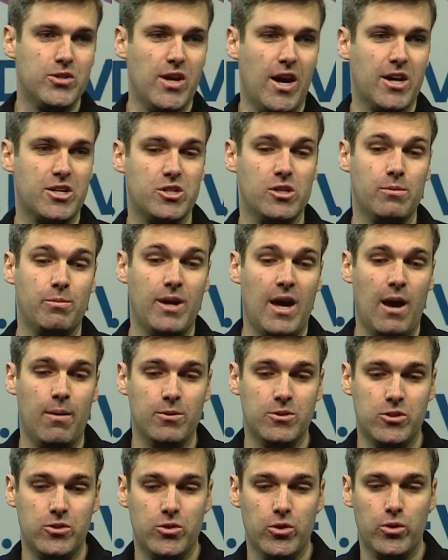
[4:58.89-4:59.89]
to actually be able
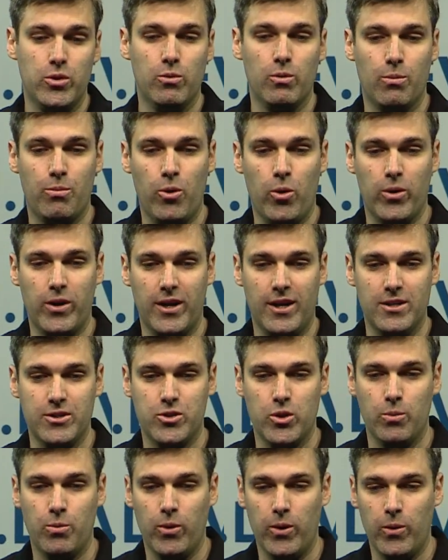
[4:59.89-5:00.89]
to do the reporting in
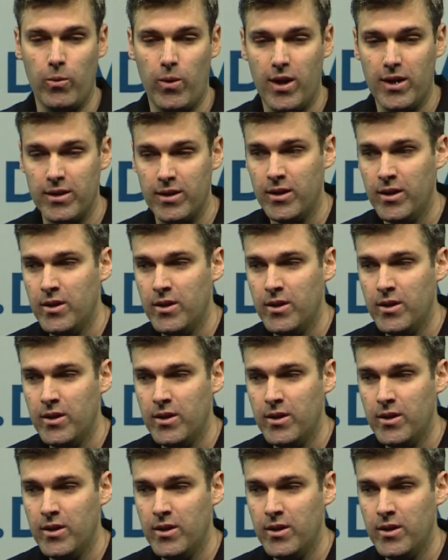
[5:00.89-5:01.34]
2.1.